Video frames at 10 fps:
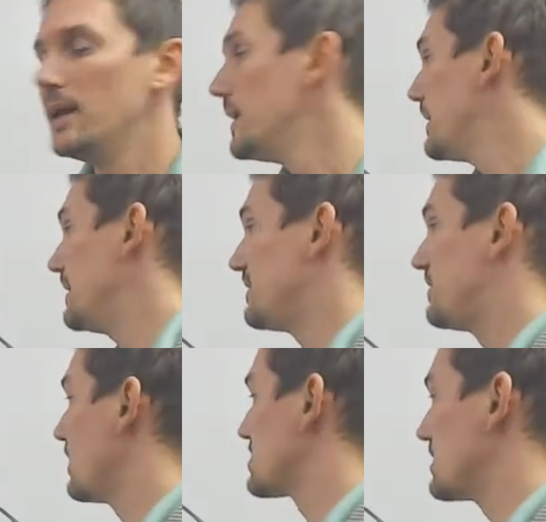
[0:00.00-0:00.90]
It
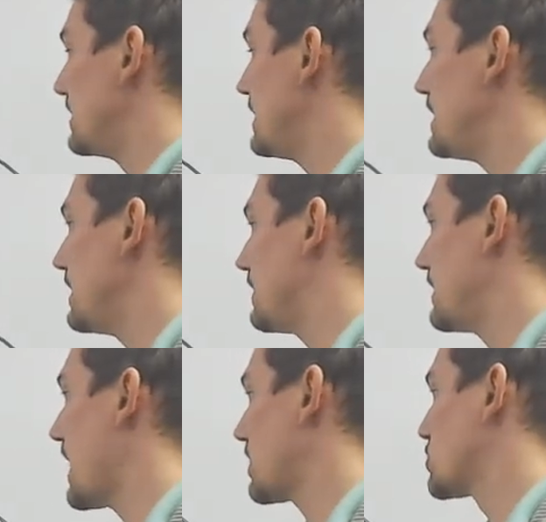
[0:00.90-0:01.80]
doesn't need the
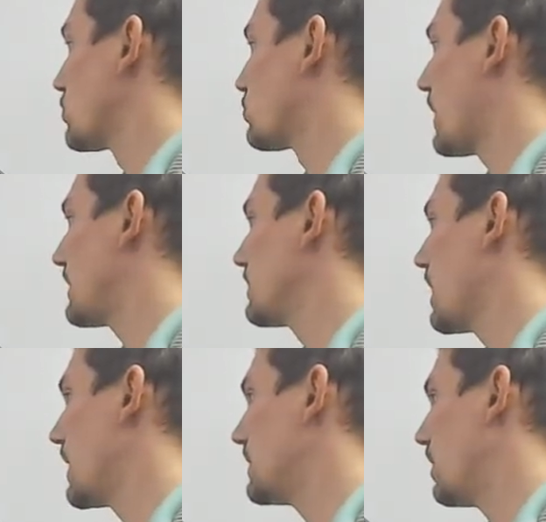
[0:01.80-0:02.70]
actual red
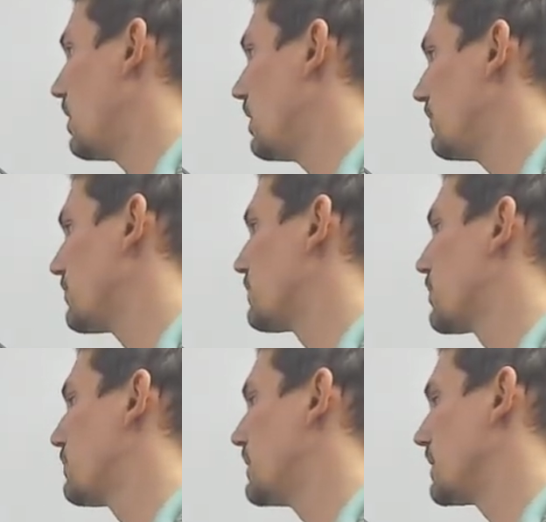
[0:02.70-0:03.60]
line of the
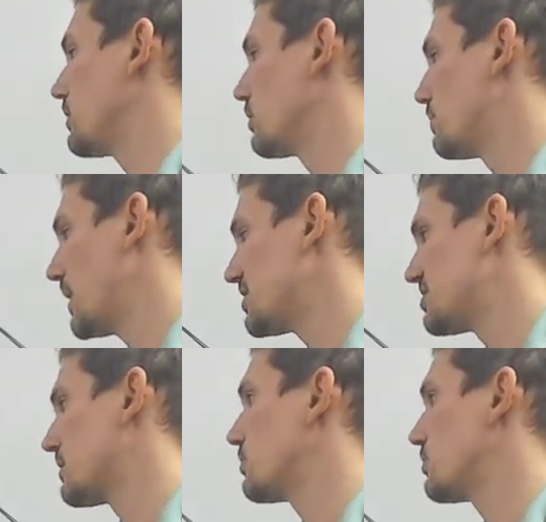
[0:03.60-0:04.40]
perpendicular bisector.